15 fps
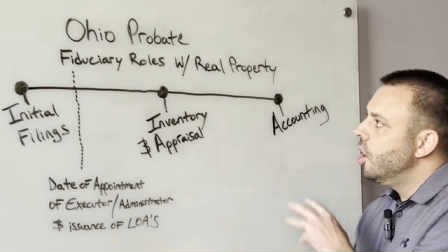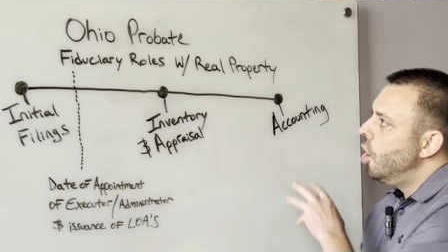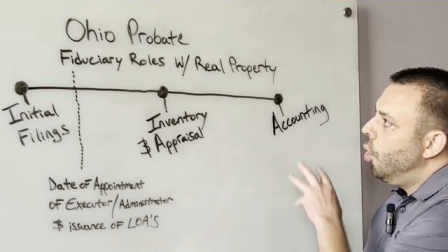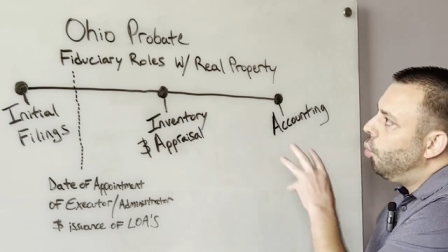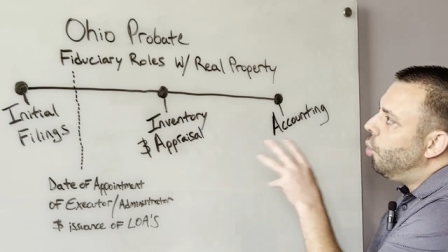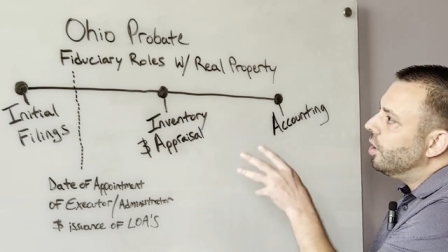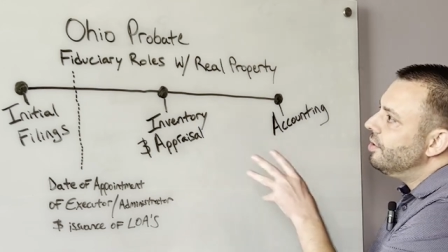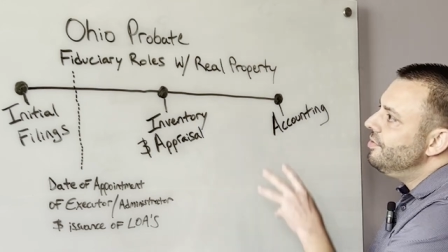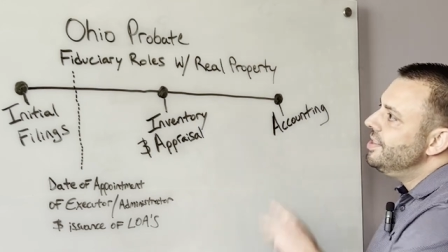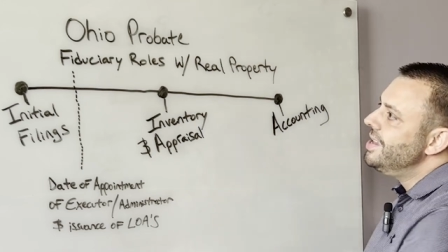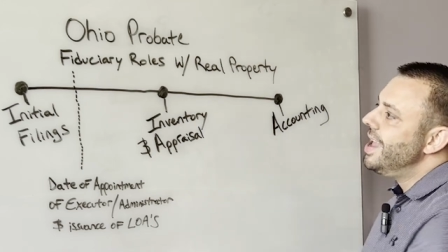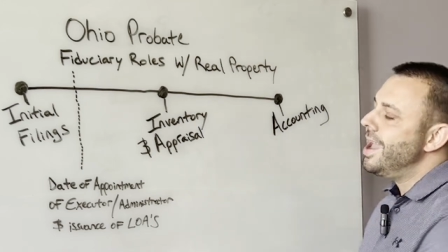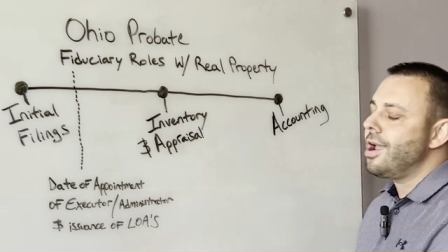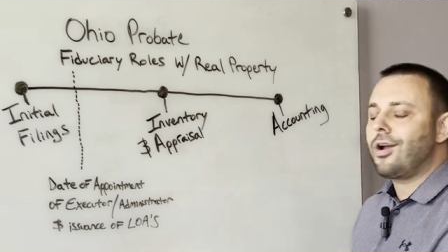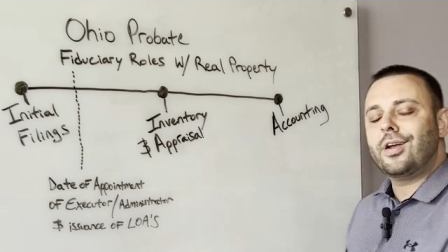One of the
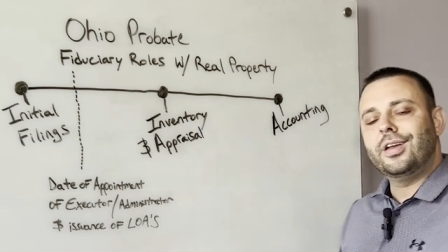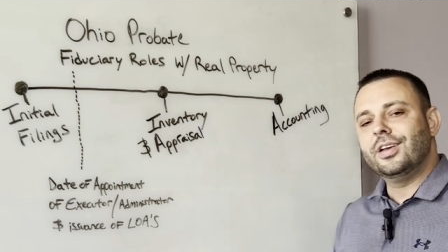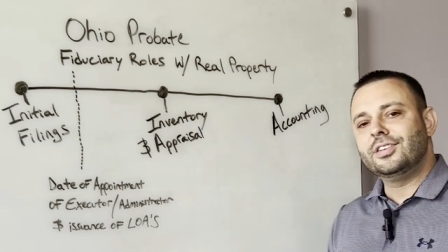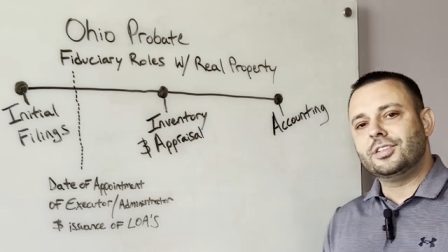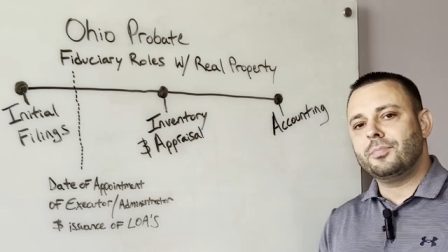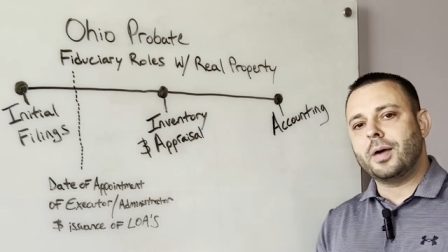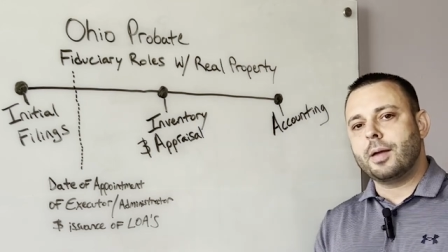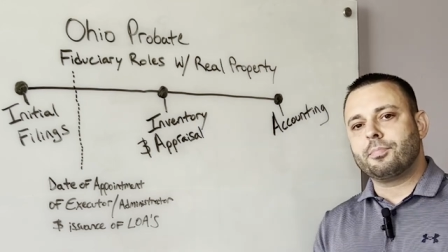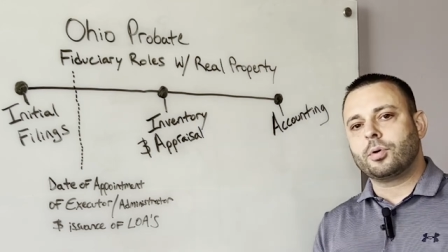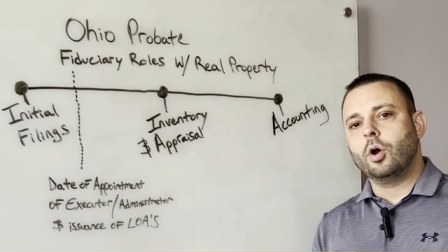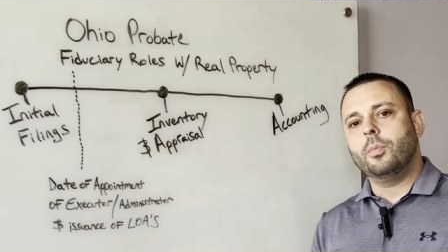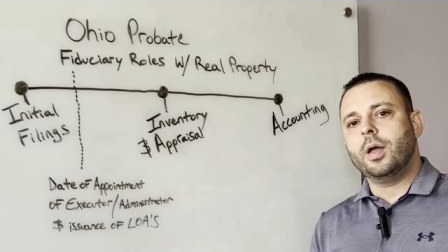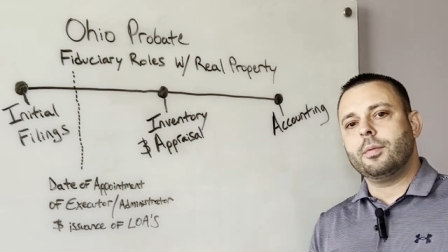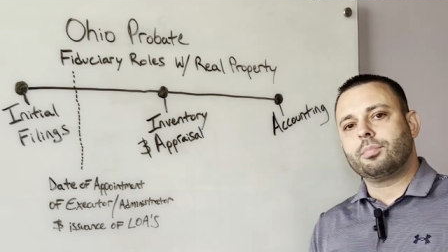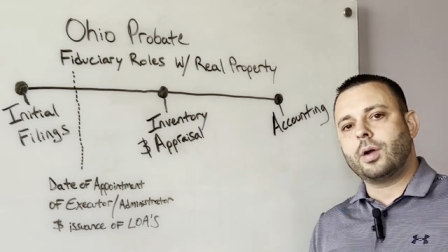areas in my
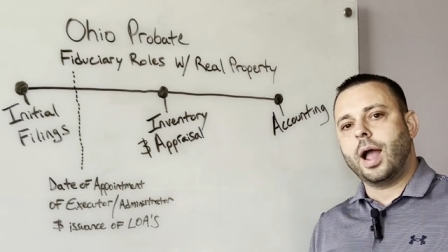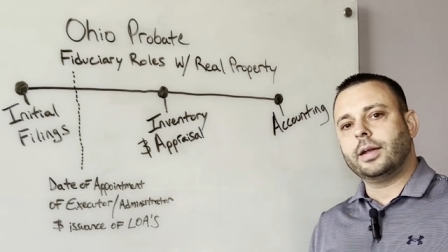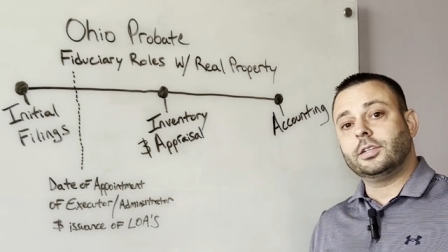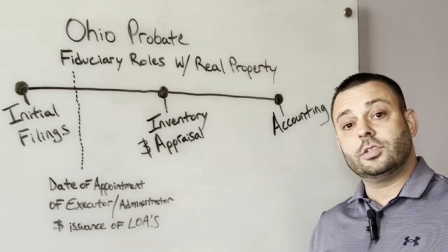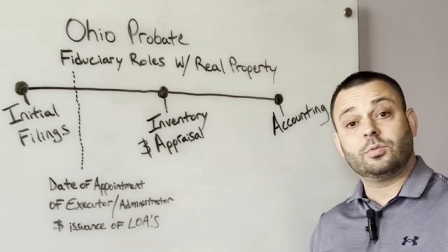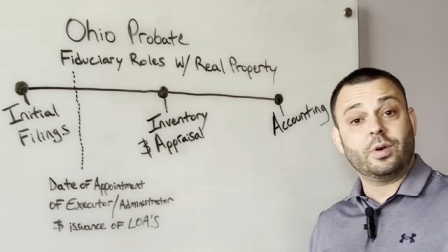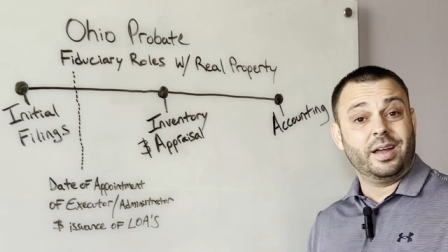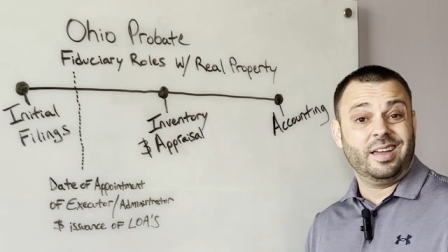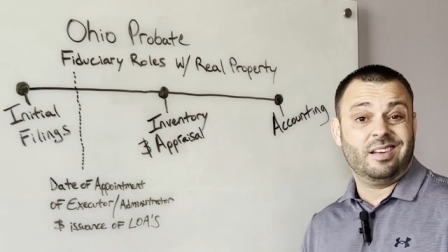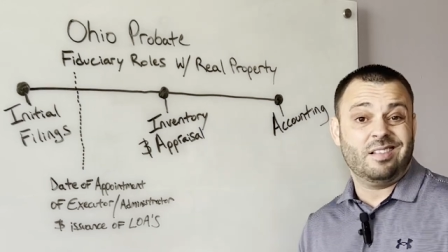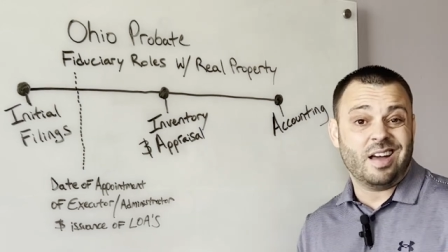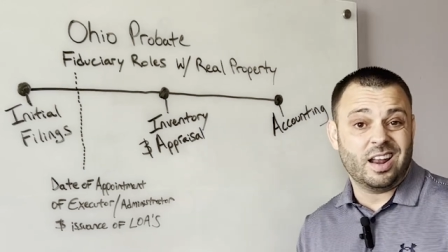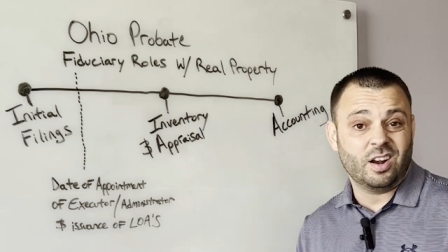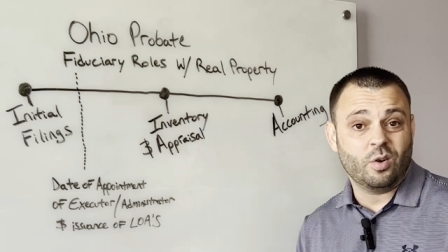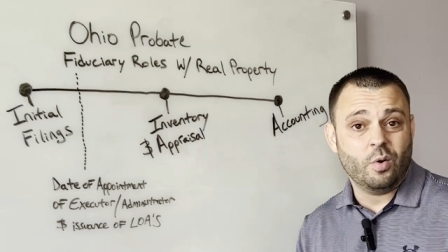probate practice where I get a
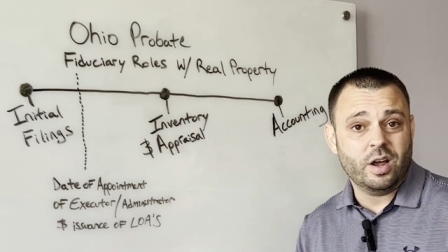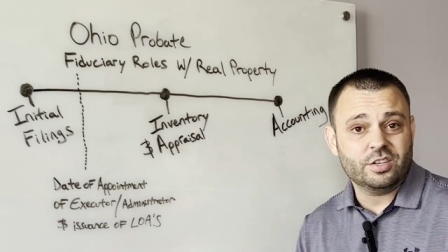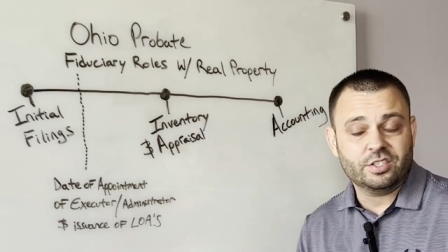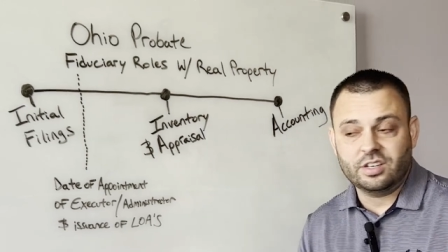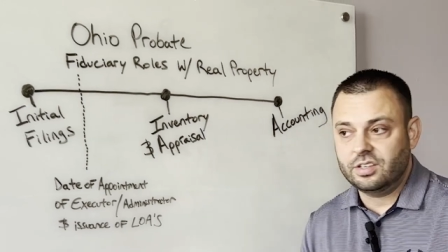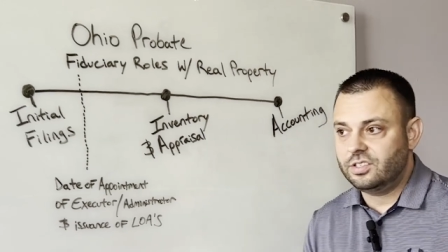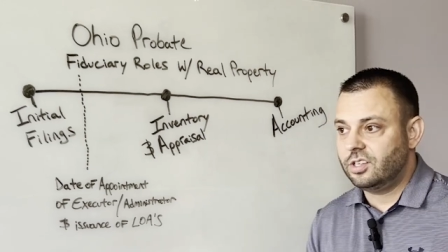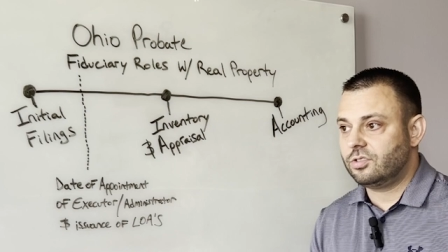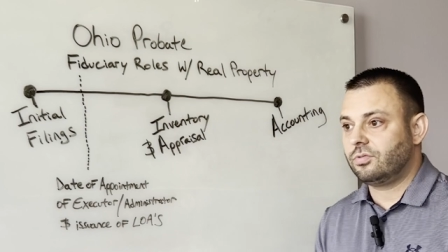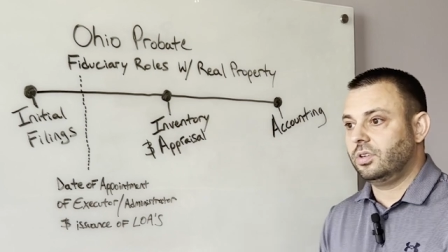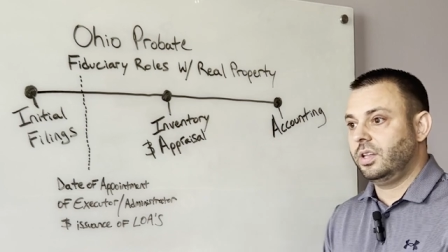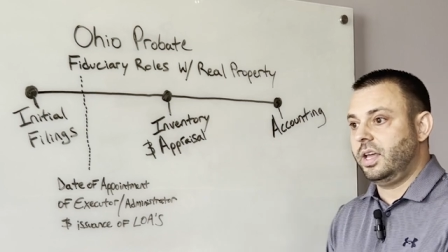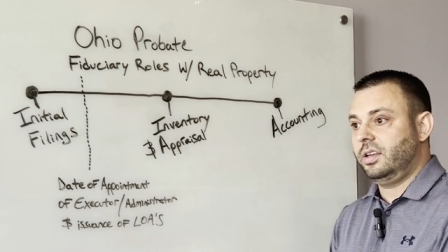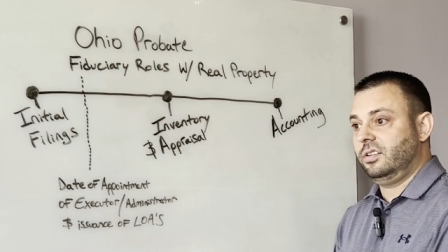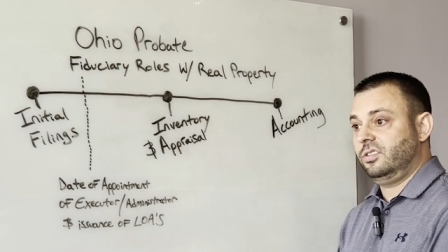lot of questions is
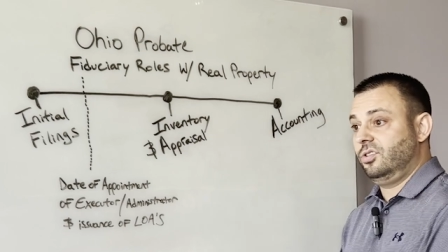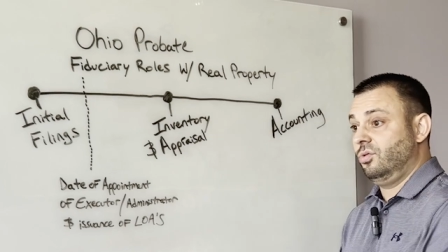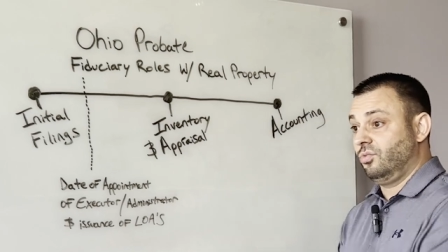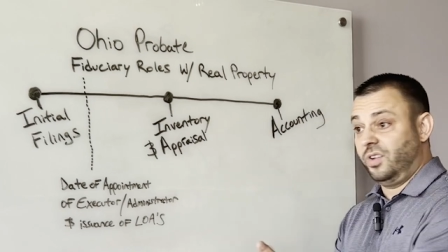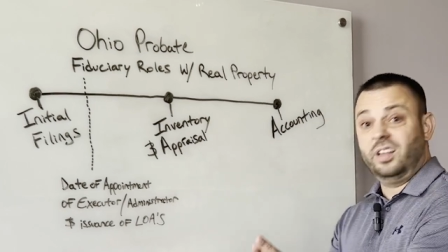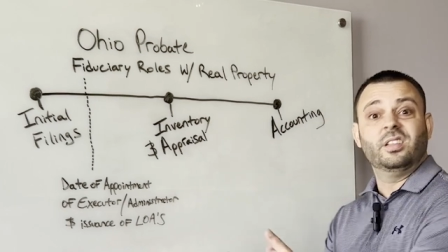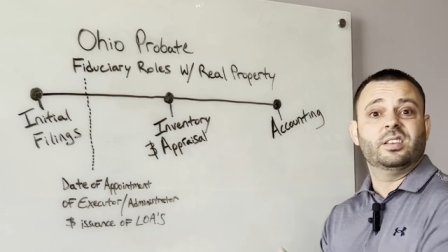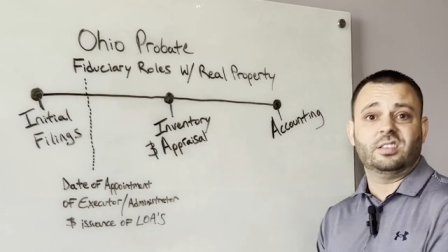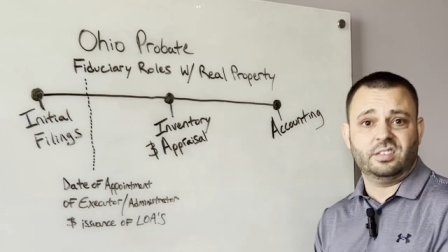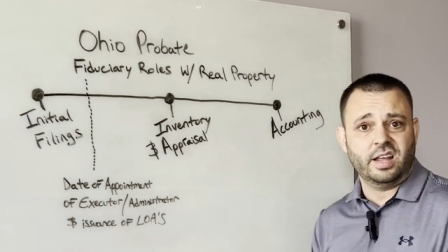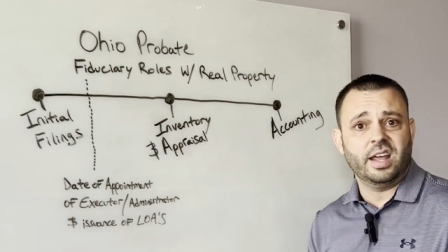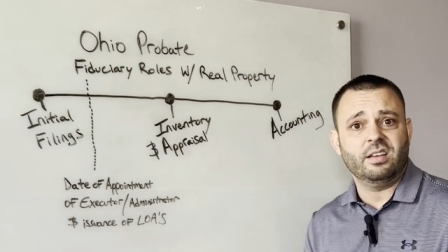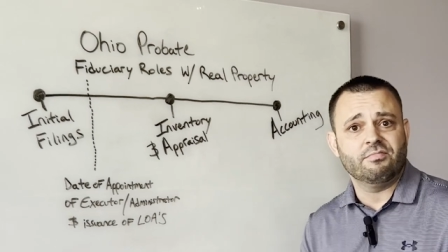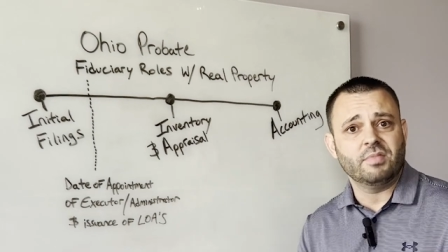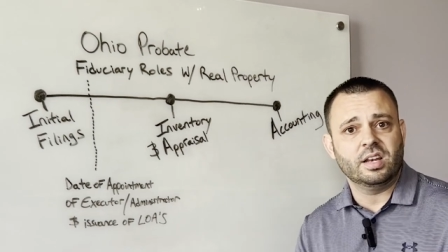related to real
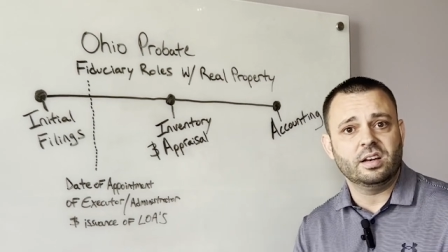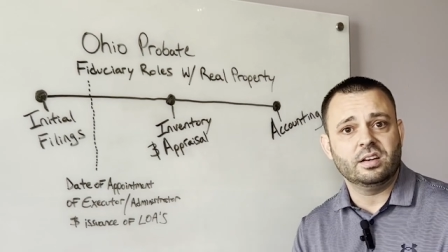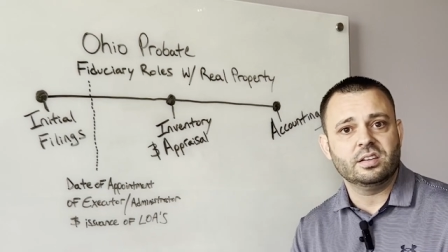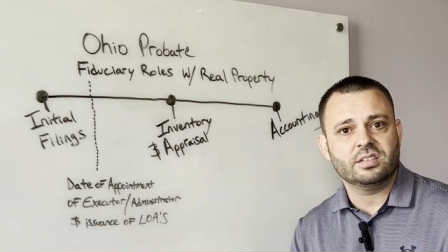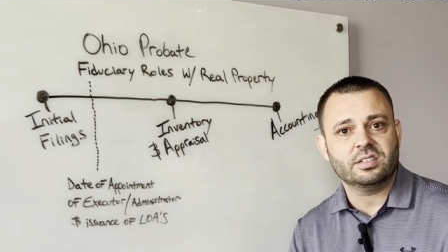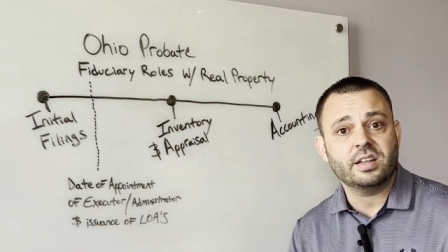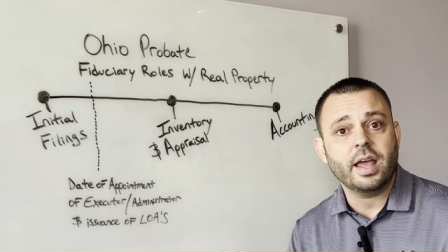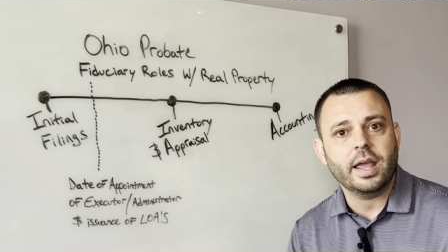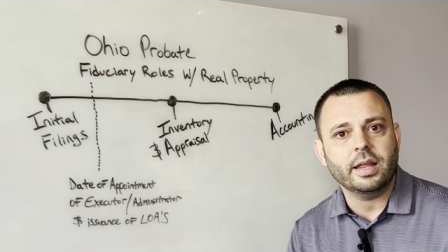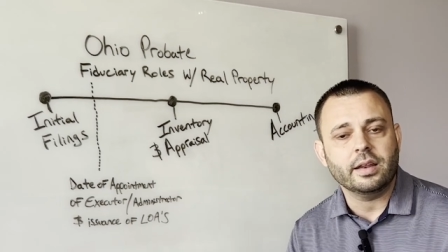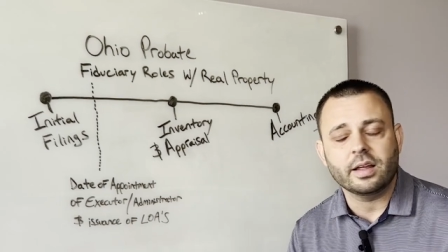estate and an estate.